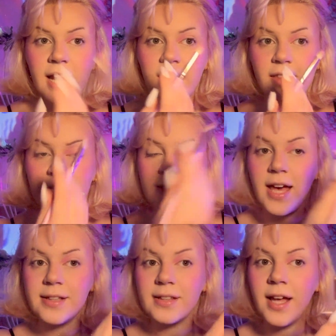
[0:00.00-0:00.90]
And there's
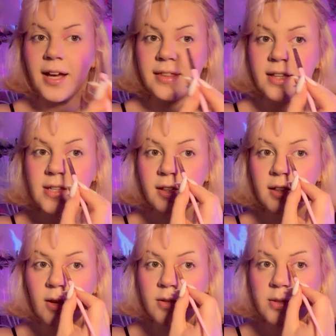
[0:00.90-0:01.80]
that line that's
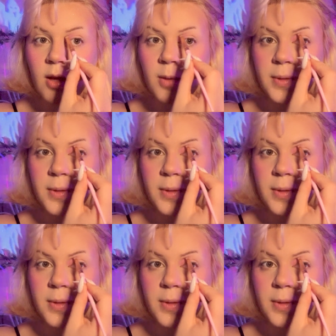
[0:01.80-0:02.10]
gonna also help